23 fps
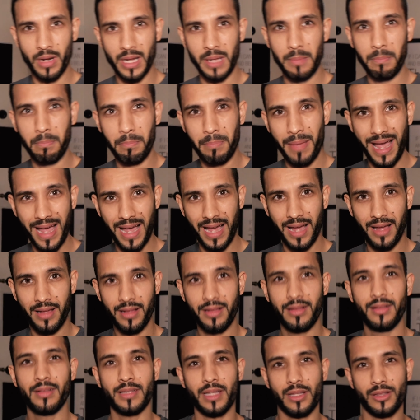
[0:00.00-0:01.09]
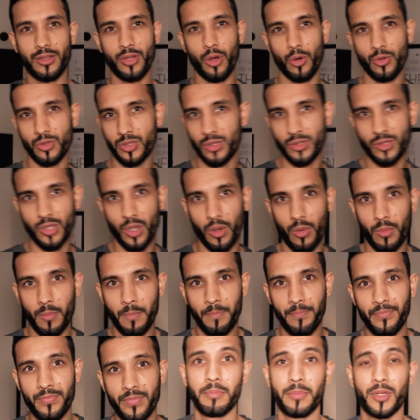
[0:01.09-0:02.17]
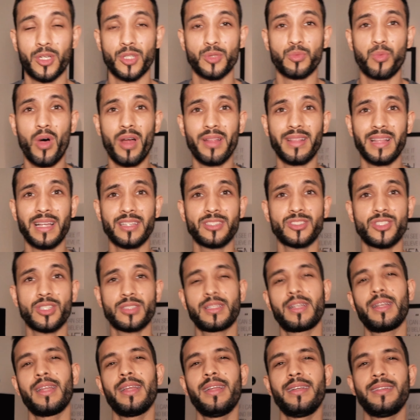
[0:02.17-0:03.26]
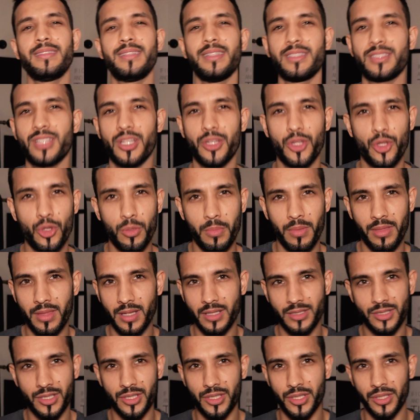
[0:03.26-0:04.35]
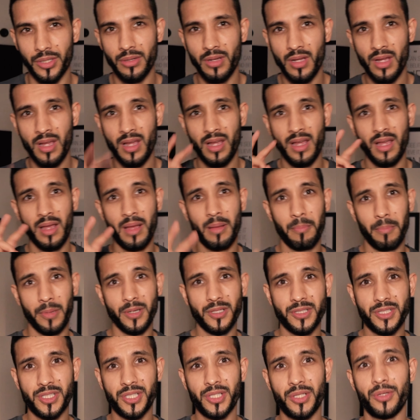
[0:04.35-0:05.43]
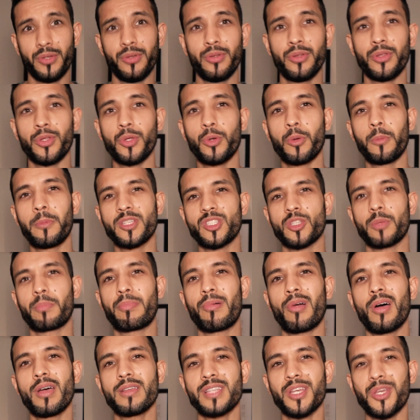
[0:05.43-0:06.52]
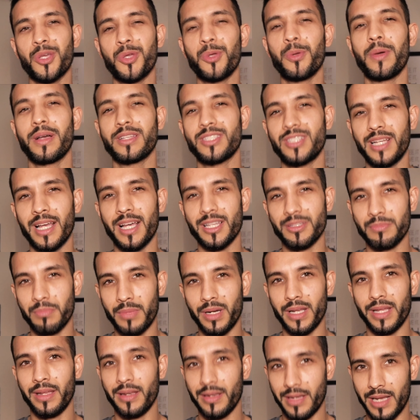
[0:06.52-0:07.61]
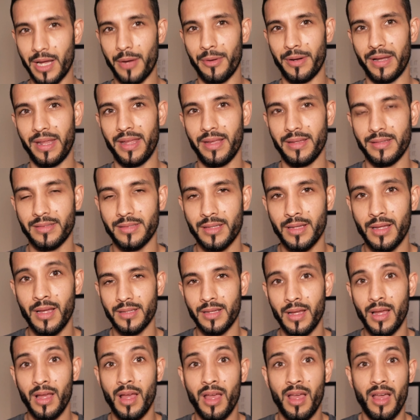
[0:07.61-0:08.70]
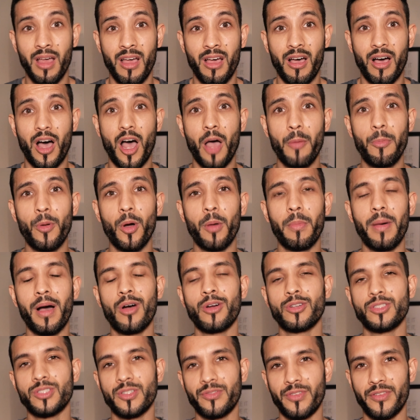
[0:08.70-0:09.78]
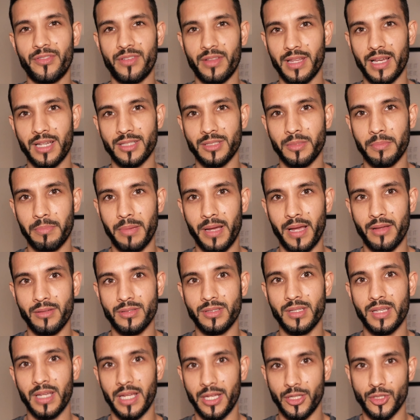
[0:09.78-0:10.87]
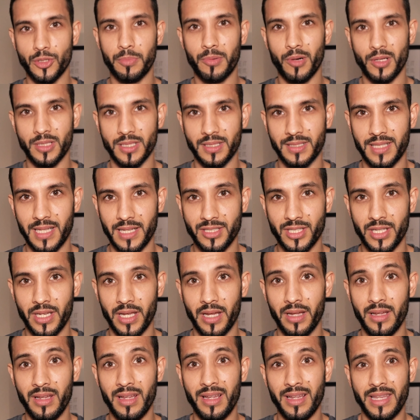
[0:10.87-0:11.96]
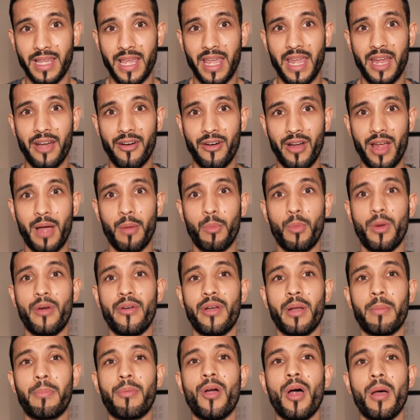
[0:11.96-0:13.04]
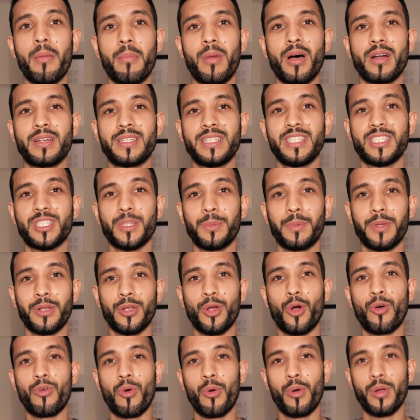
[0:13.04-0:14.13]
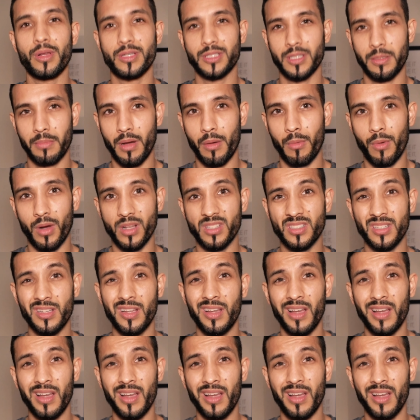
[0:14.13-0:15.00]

money better than those who don't. Because one, that's just an indecent human thing to do. But two, you'll be surprised at who actually has money nowadays. I put about £150,000 into projects last year, yet here I am wearing a Primark t-shirt with no Rolex on my watch